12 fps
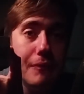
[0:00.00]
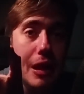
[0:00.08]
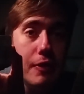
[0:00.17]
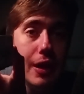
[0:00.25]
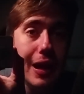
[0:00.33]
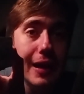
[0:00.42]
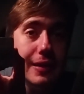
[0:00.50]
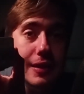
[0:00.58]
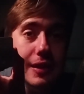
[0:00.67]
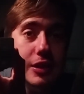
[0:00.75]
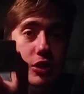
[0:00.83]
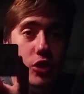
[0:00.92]

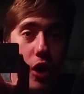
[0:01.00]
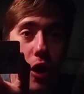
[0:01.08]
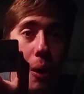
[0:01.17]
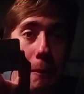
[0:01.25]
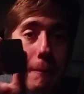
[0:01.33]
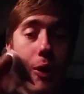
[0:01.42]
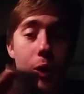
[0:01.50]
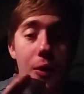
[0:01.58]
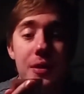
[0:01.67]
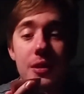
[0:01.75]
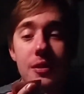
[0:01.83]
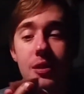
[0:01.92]
lighting is not on
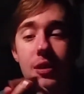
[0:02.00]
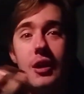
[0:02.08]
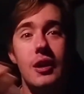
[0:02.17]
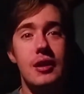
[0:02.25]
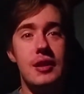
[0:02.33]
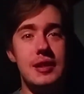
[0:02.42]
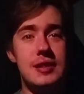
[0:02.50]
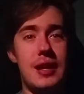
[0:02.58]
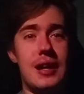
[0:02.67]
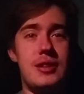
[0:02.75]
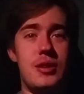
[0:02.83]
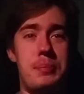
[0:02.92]
point. Is the
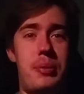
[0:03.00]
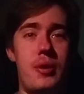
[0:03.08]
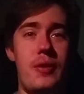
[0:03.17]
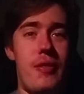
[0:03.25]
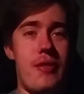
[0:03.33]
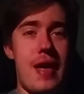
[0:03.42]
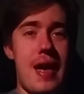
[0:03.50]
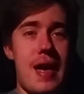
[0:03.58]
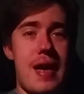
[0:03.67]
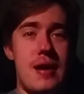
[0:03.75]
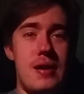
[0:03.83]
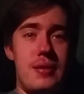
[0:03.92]
lighting on point
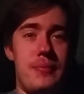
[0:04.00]
there?